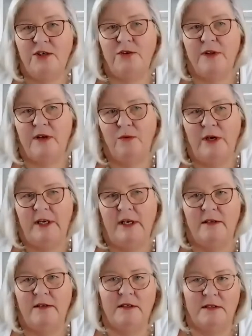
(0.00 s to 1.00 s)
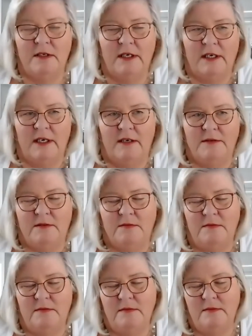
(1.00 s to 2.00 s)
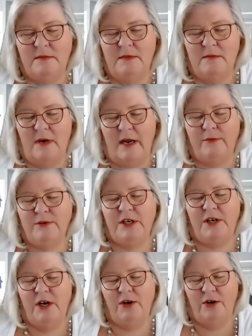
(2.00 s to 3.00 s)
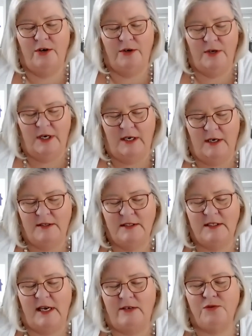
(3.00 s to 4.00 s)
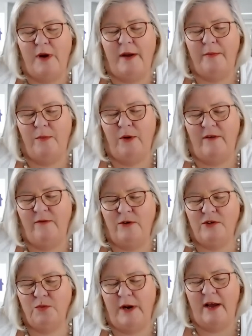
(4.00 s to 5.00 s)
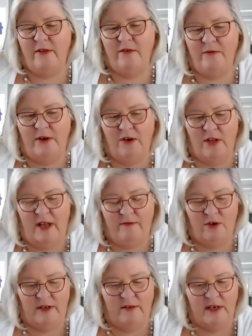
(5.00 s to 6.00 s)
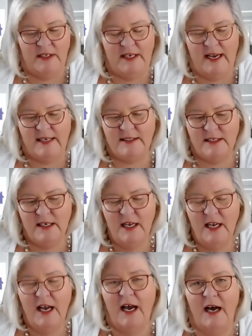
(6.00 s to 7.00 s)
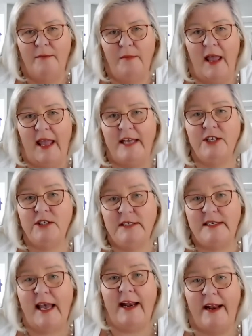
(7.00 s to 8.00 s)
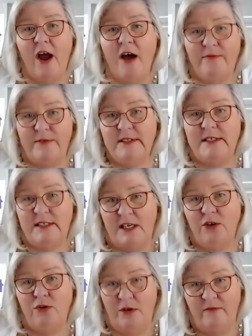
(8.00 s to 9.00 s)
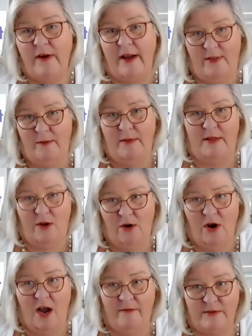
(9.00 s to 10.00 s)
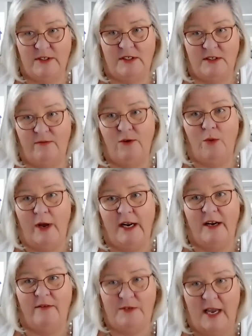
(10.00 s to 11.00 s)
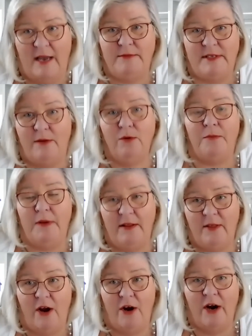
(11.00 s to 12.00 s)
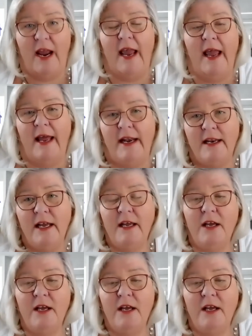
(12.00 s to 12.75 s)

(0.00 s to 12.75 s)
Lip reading: too that when I was a younger sales rep, when I first went out in the field after leaving the desk, agents sat in offices and you could find them in their offices. If you went enough times, they would be there. And